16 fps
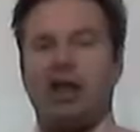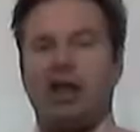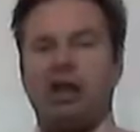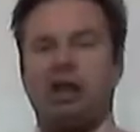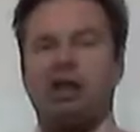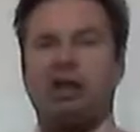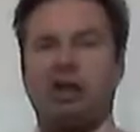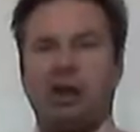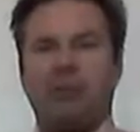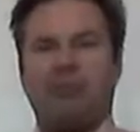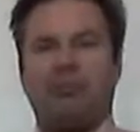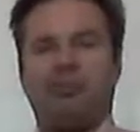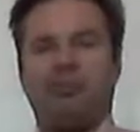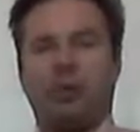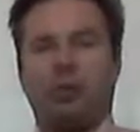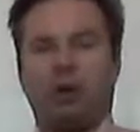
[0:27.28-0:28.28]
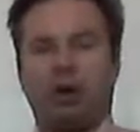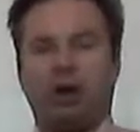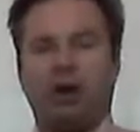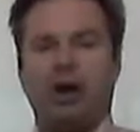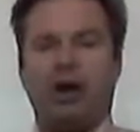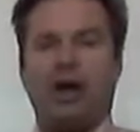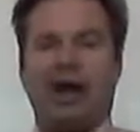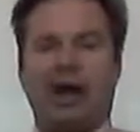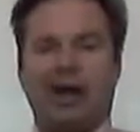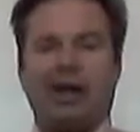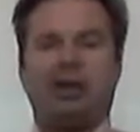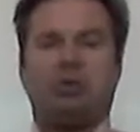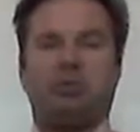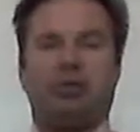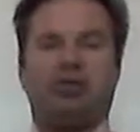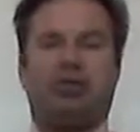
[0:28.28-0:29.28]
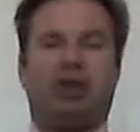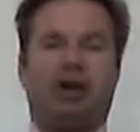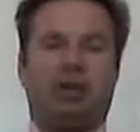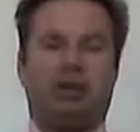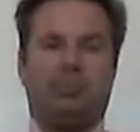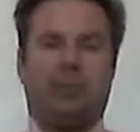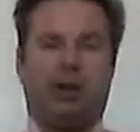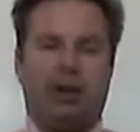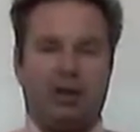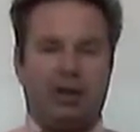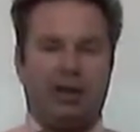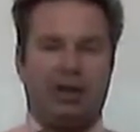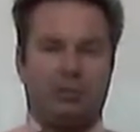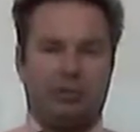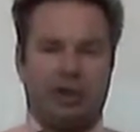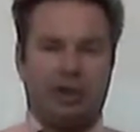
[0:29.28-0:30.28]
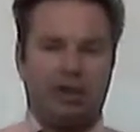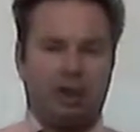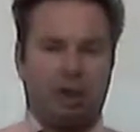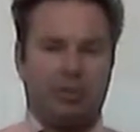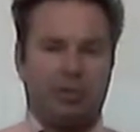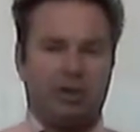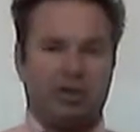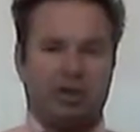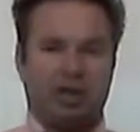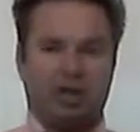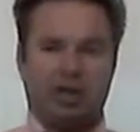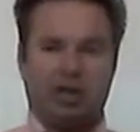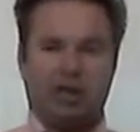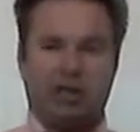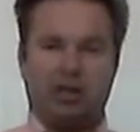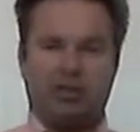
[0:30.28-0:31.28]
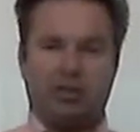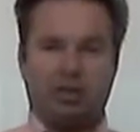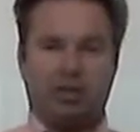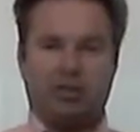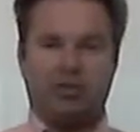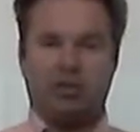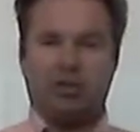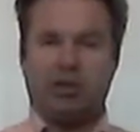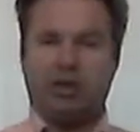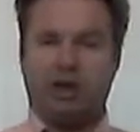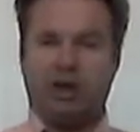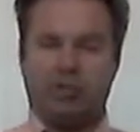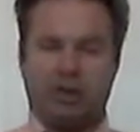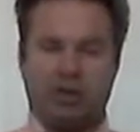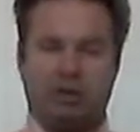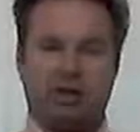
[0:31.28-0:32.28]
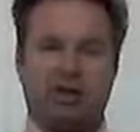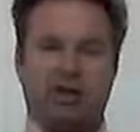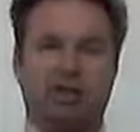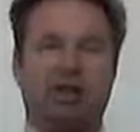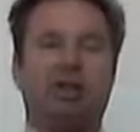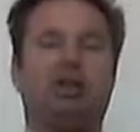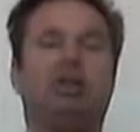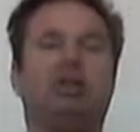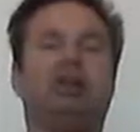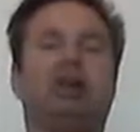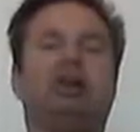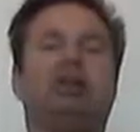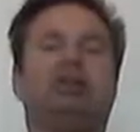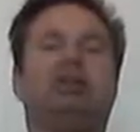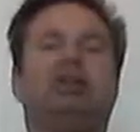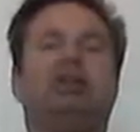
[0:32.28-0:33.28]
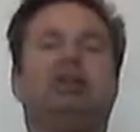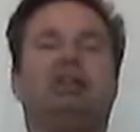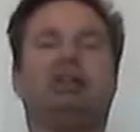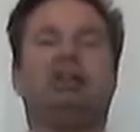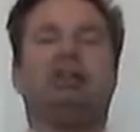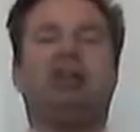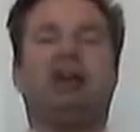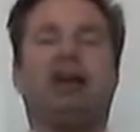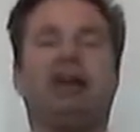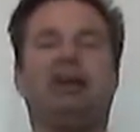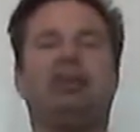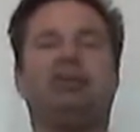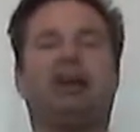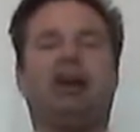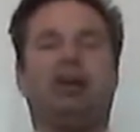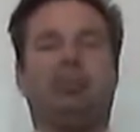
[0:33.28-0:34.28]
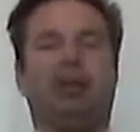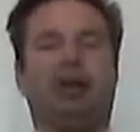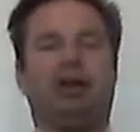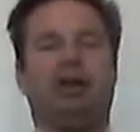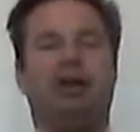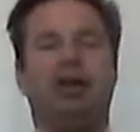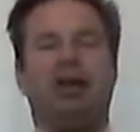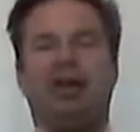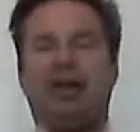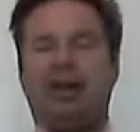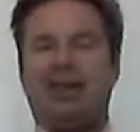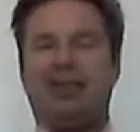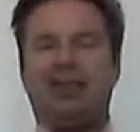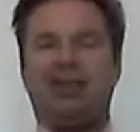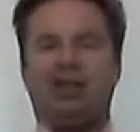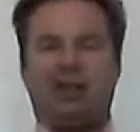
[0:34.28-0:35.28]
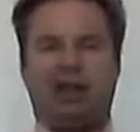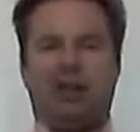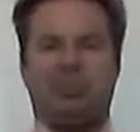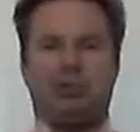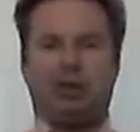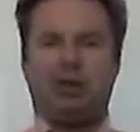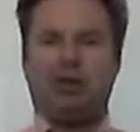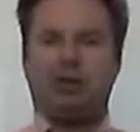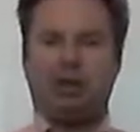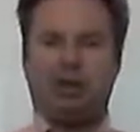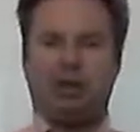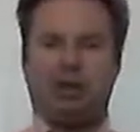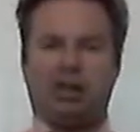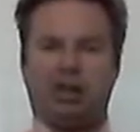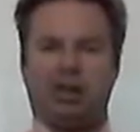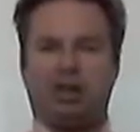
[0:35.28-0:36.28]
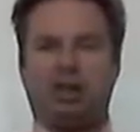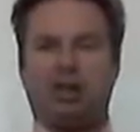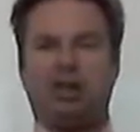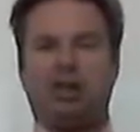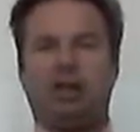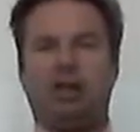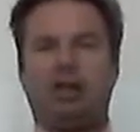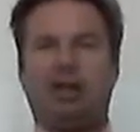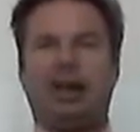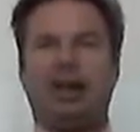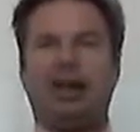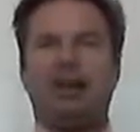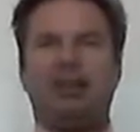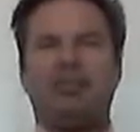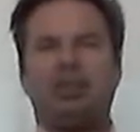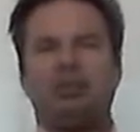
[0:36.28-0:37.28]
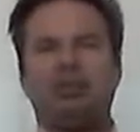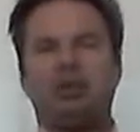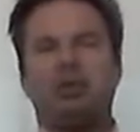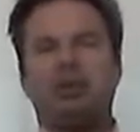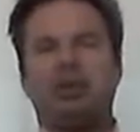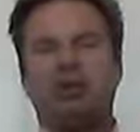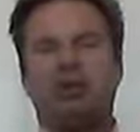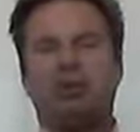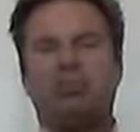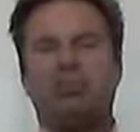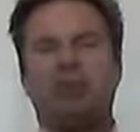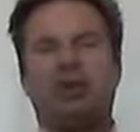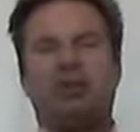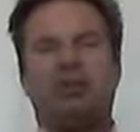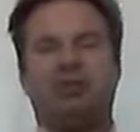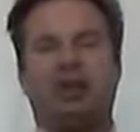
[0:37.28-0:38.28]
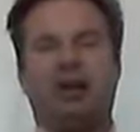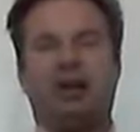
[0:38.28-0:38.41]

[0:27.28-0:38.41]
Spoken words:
except for, as we've talked about in Ray Summers' Essentials of New Testament Greek, he does not teach diagramming. In his chapter on the Greek sentence, he kind of gives you a little bit of